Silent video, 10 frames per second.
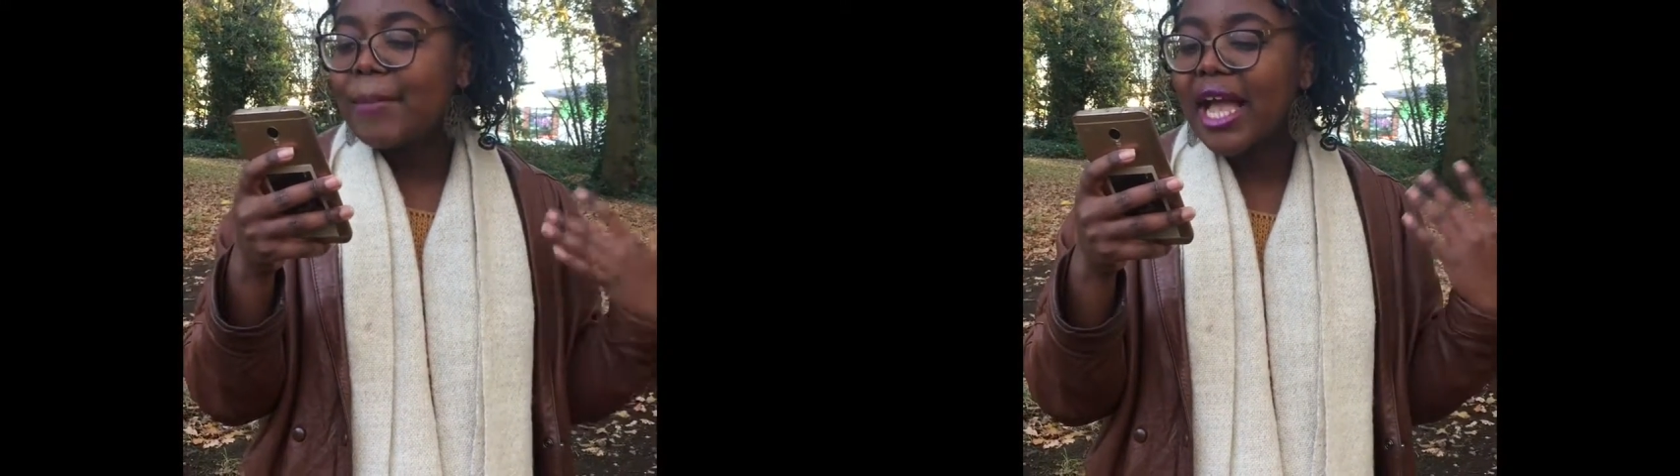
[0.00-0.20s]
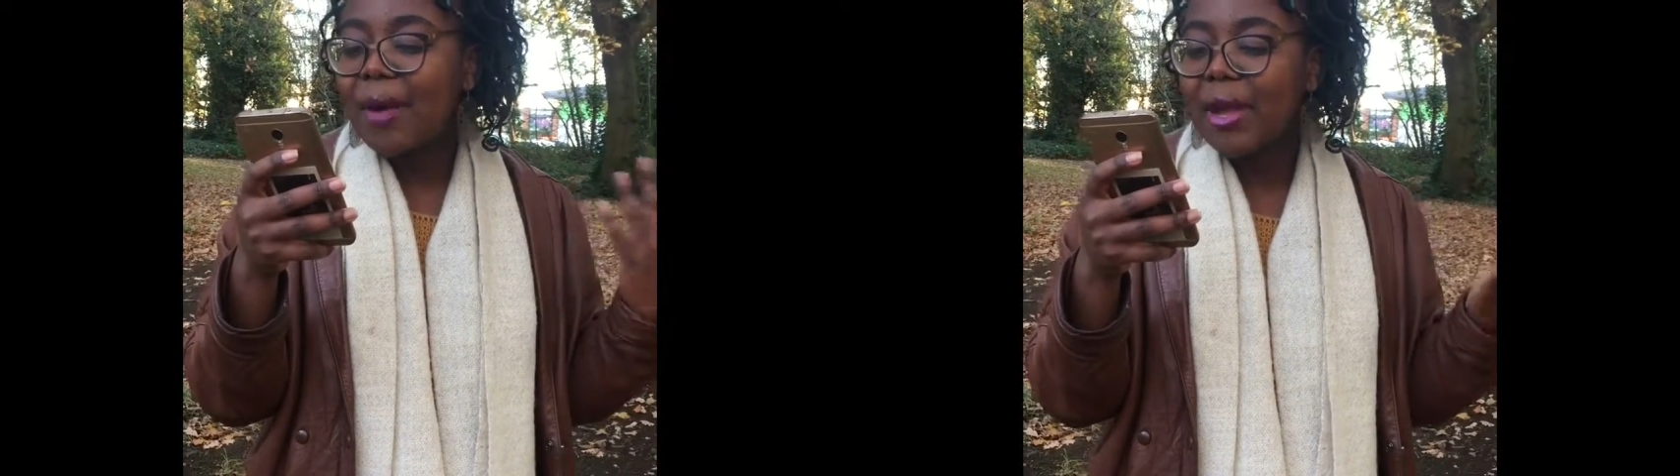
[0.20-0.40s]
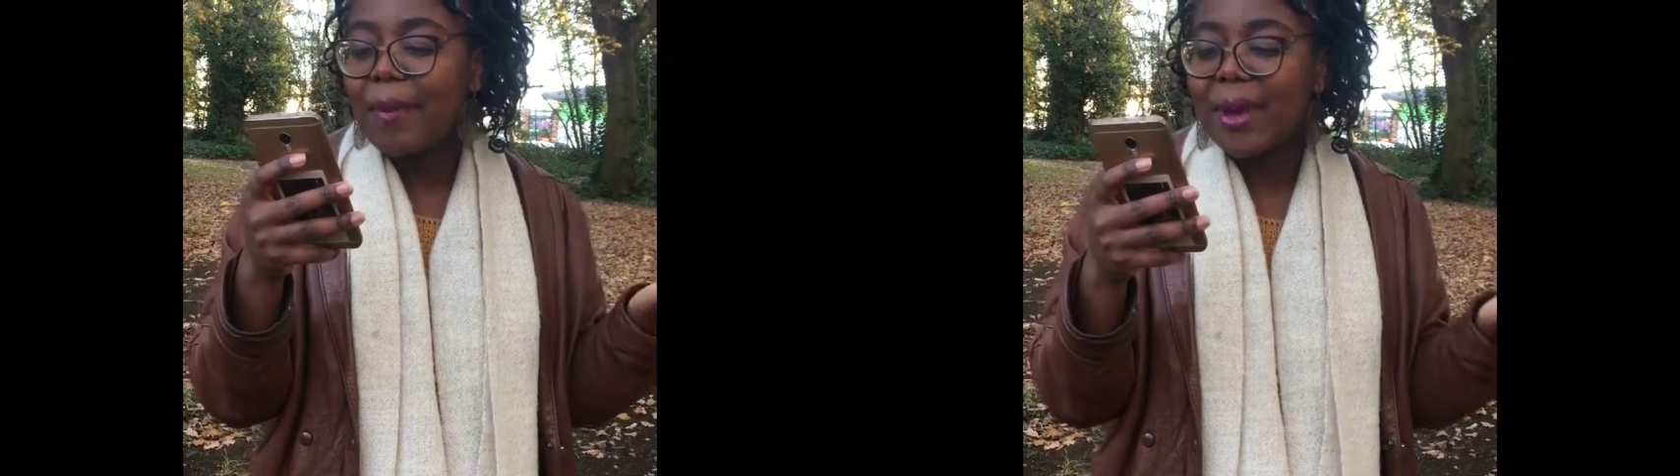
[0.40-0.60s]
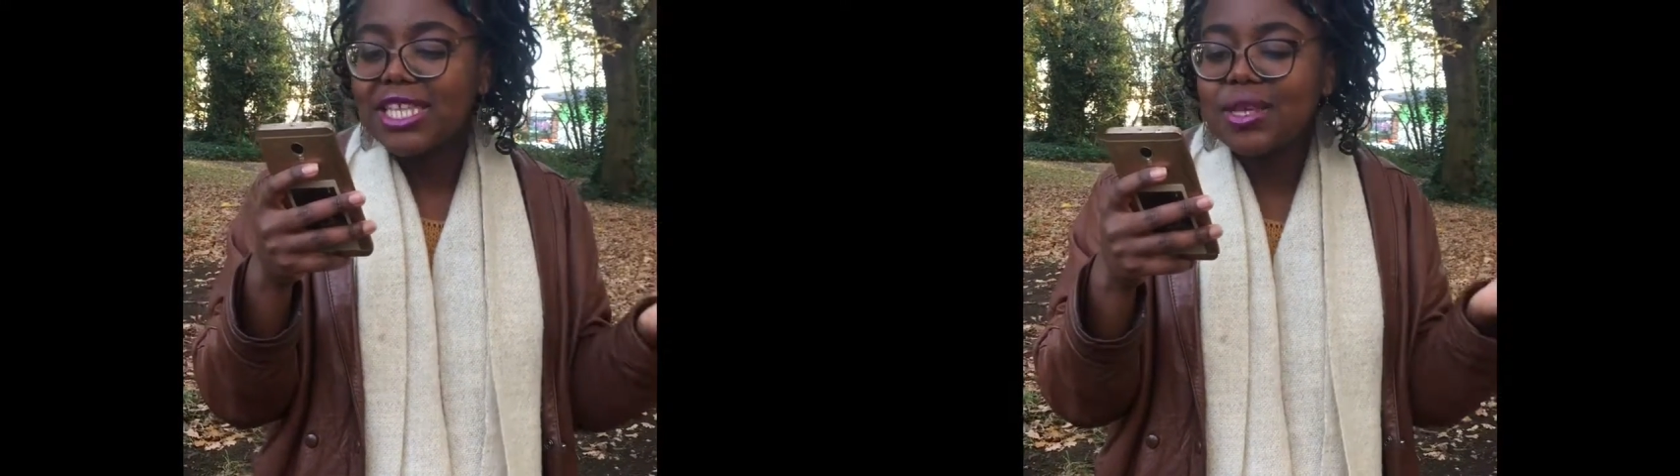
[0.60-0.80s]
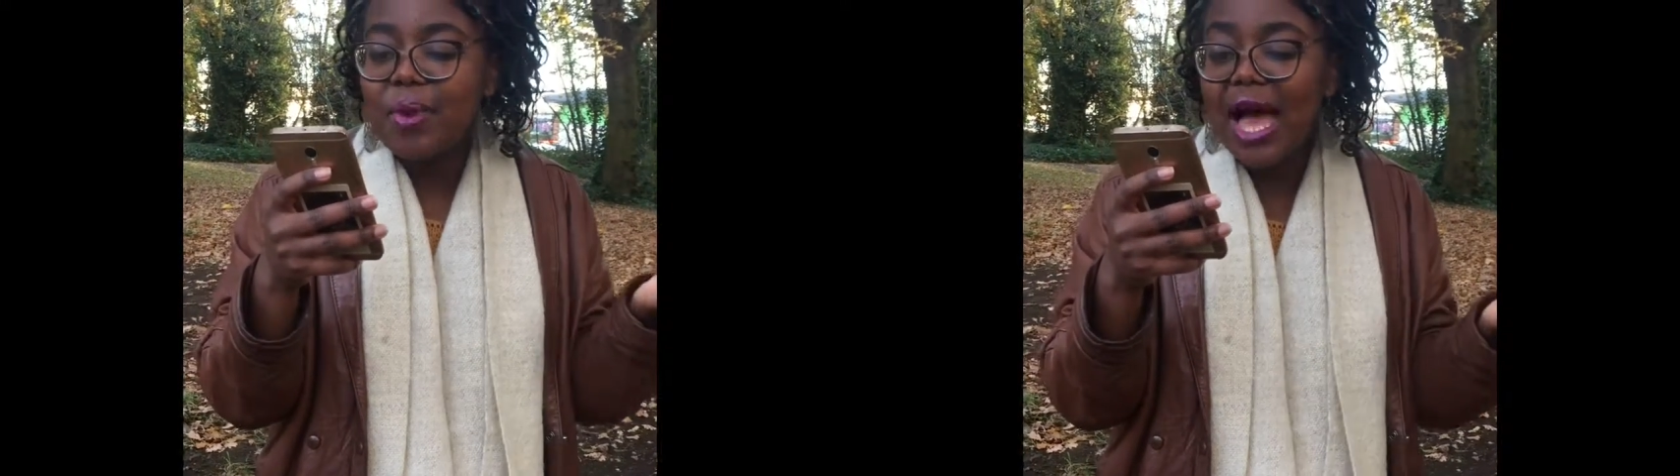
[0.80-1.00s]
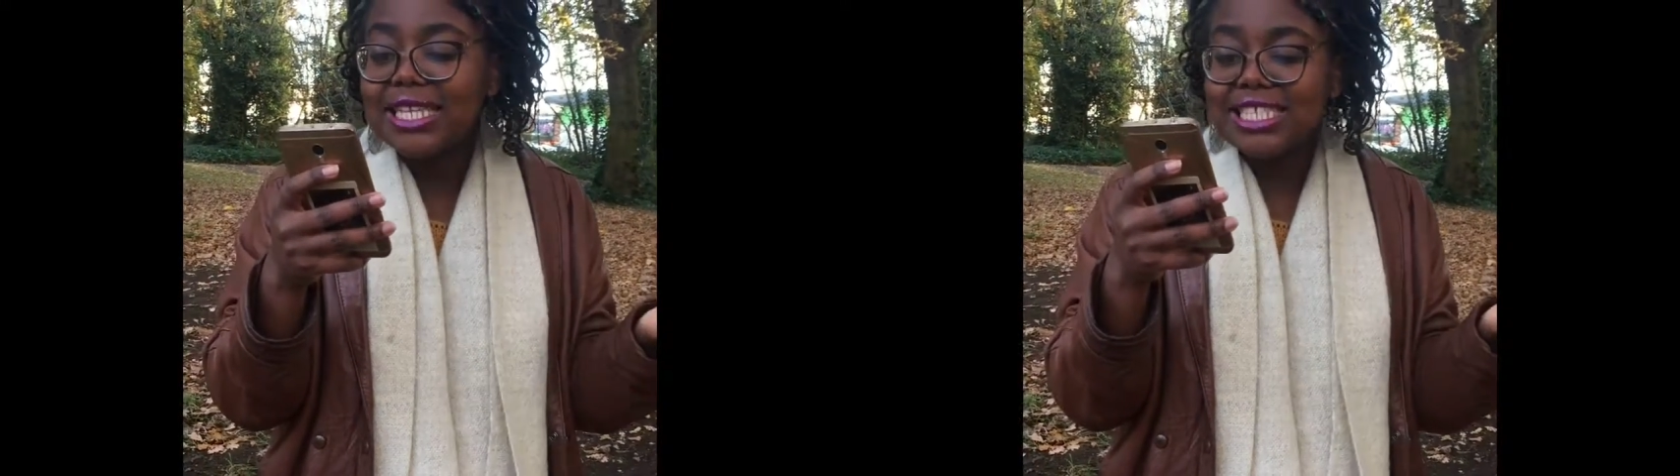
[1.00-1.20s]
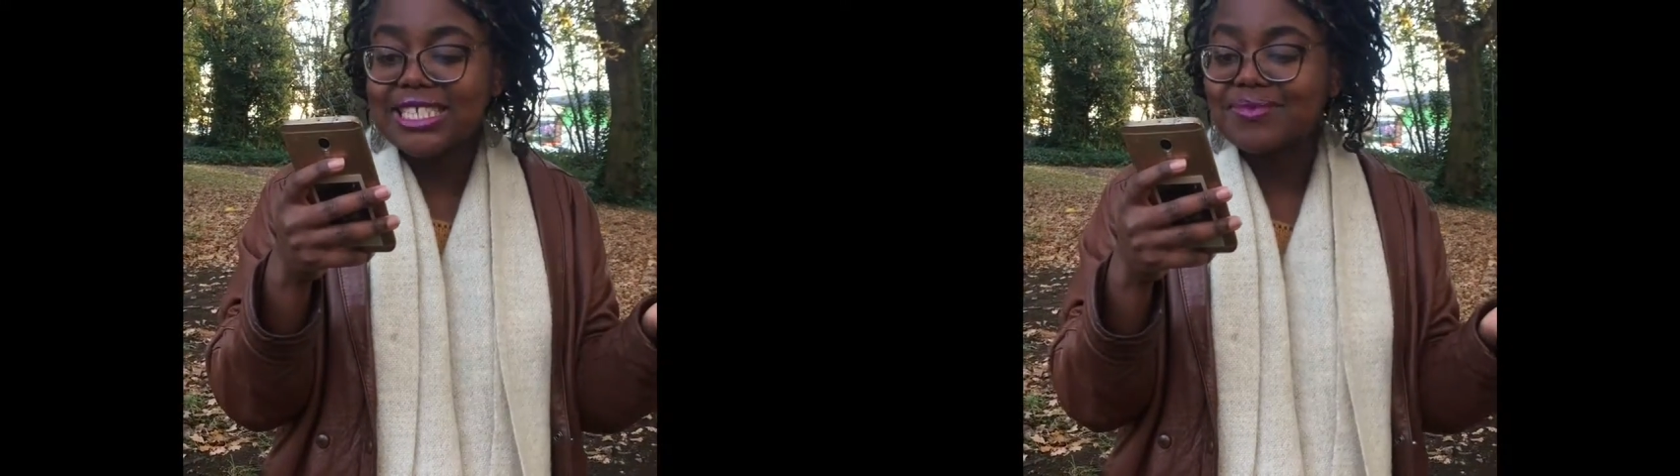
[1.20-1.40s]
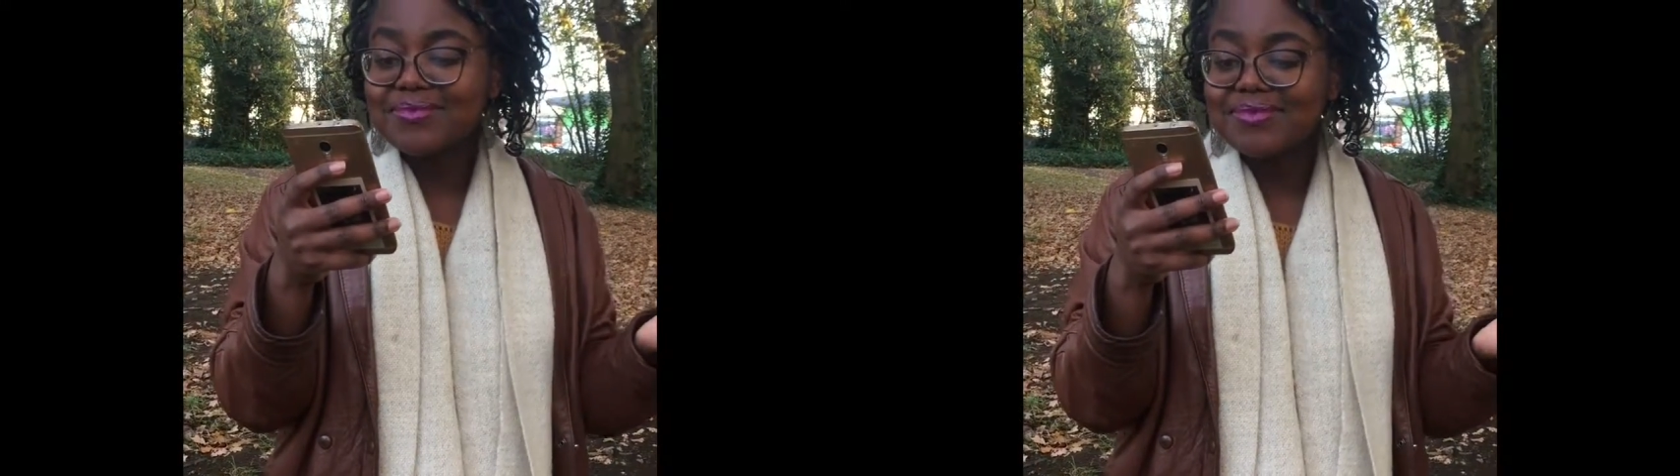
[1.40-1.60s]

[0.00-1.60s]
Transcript: becoming a better person.